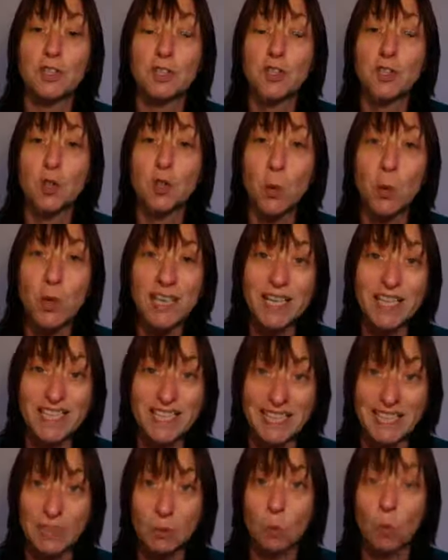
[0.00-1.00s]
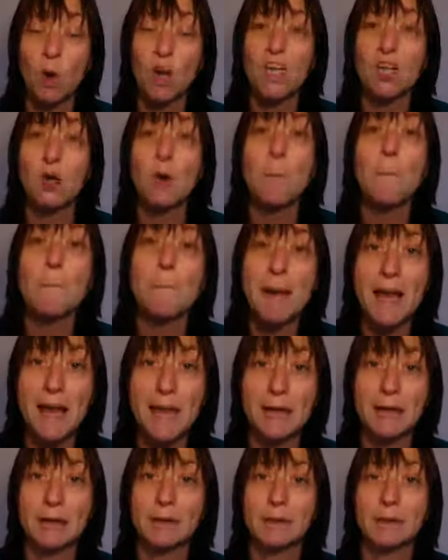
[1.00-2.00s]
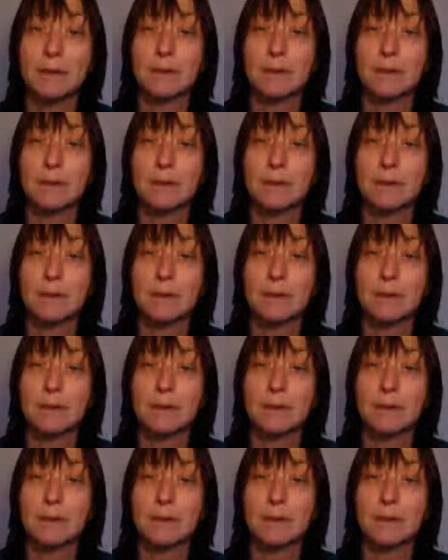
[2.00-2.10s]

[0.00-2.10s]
and choices when you make